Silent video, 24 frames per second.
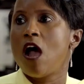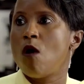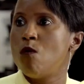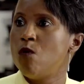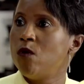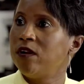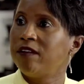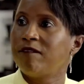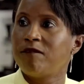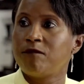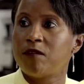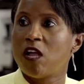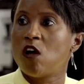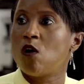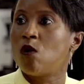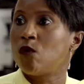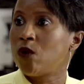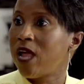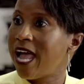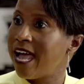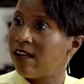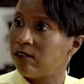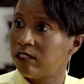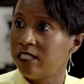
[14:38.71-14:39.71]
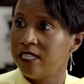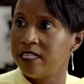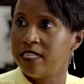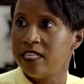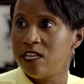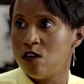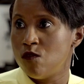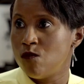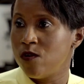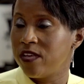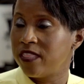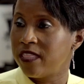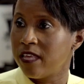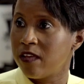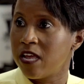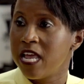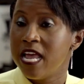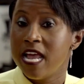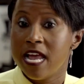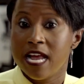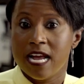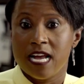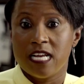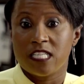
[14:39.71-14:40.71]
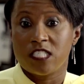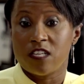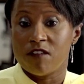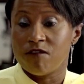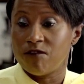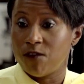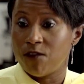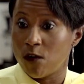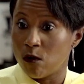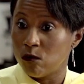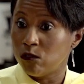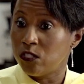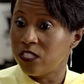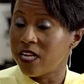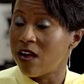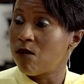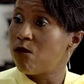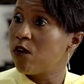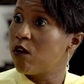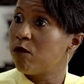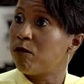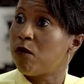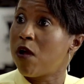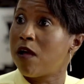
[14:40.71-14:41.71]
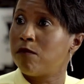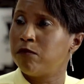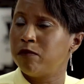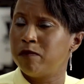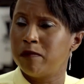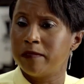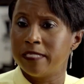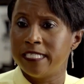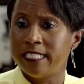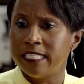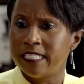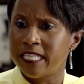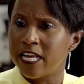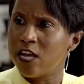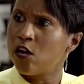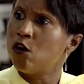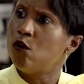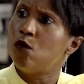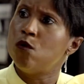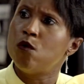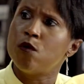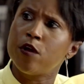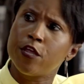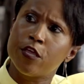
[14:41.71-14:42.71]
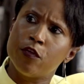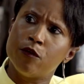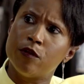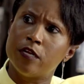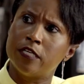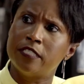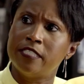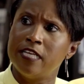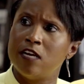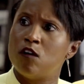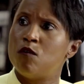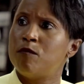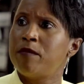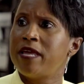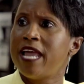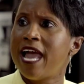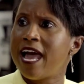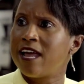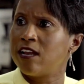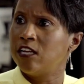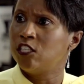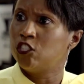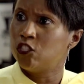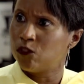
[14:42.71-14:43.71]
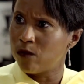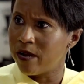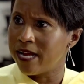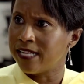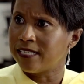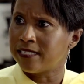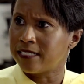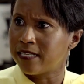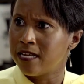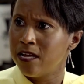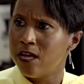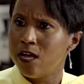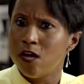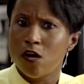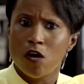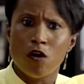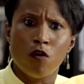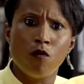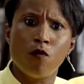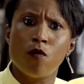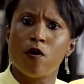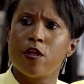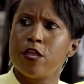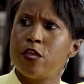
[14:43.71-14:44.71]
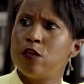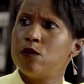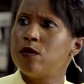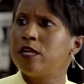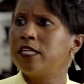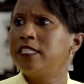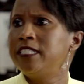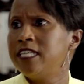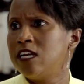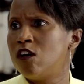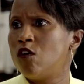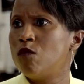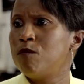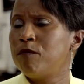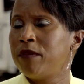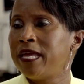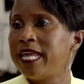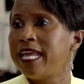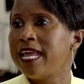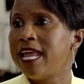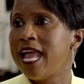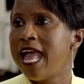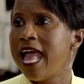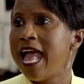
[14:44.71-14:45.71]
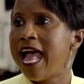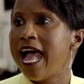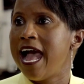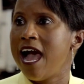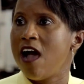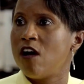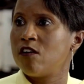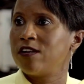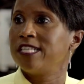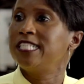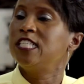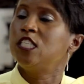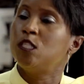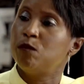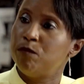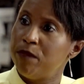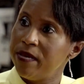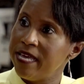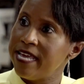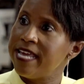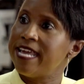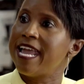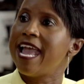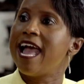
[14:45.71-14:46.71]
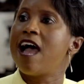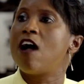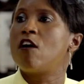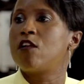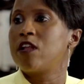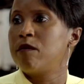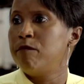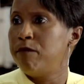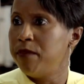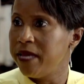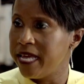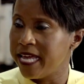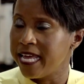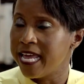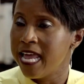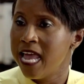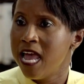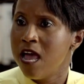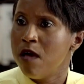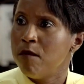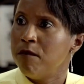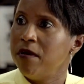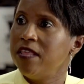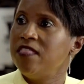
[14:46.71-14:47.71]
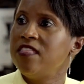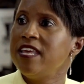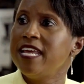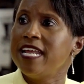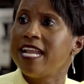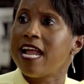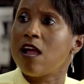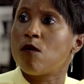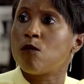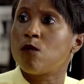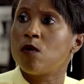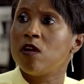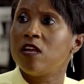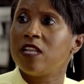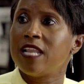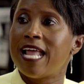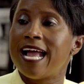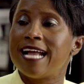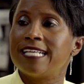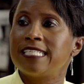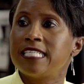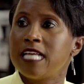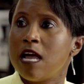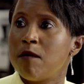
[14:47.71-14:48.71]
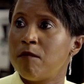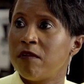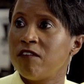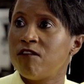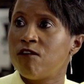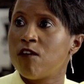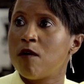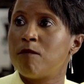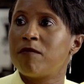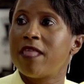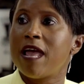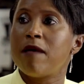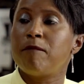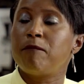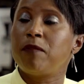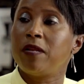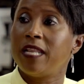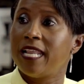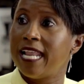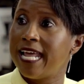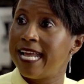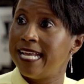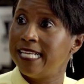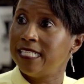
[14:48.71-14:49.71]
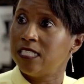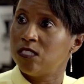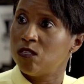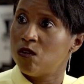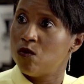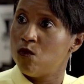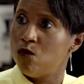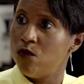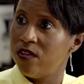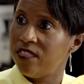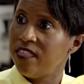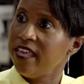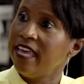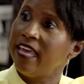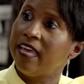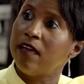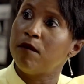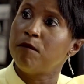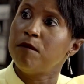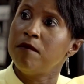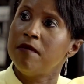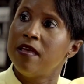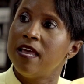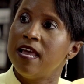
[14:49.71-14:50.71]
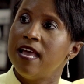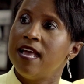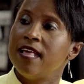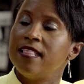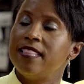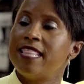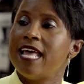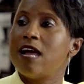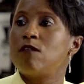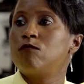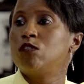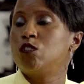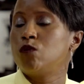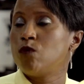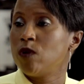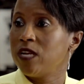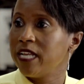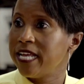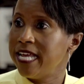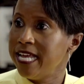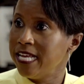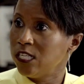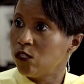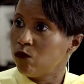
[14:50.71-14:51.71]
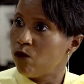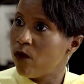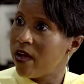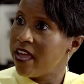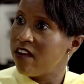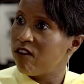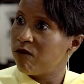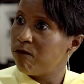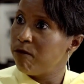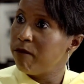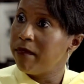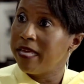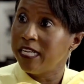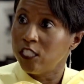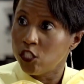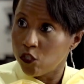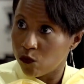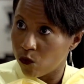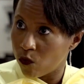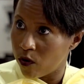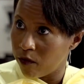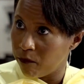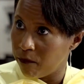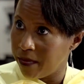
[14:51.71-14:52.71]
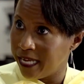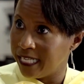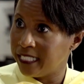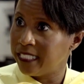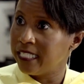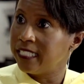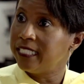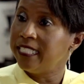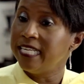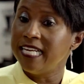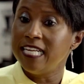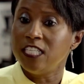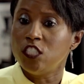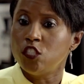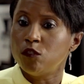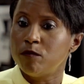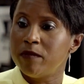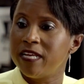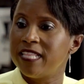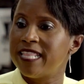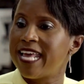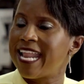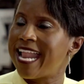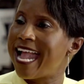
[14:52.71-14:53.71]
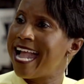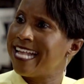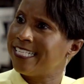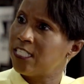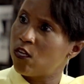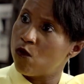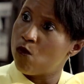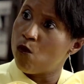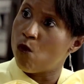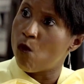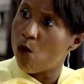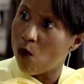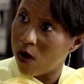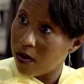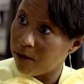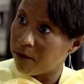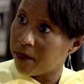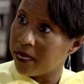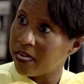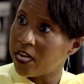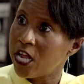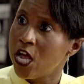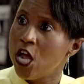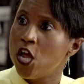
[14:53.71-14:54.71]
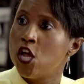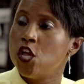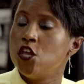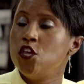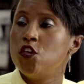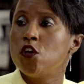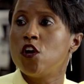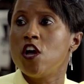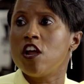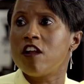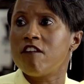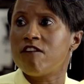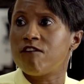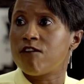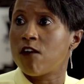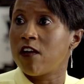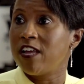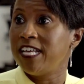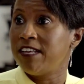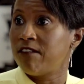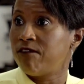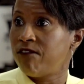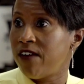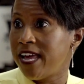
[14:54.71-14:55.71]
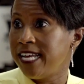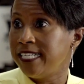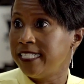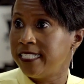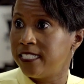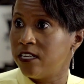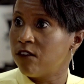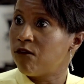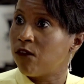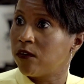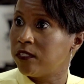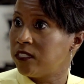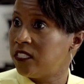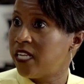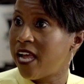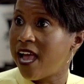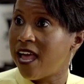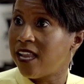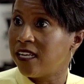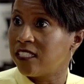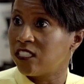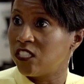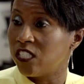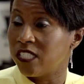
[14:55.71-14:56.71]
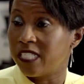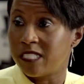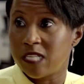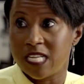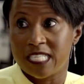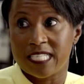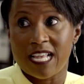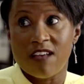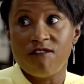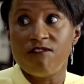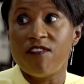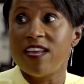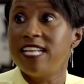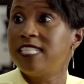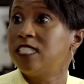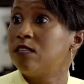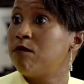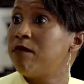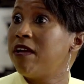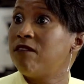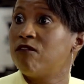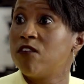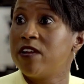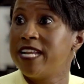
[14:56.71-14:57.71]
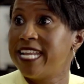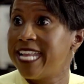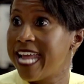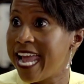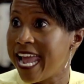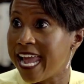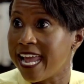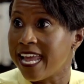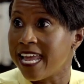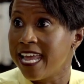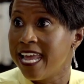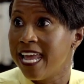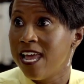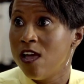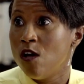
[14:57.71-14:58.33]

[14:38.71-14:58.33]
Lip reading: I wouldn't have known how to deal with it. Because at first I would have probably said, who are you to tell me how to dress? Who are you to tell me how to speak, how to be? But then I realized coming from that place with him that was really his way of mentoring me to teach me that as a woman, you're going to face different challenges because I face them every day.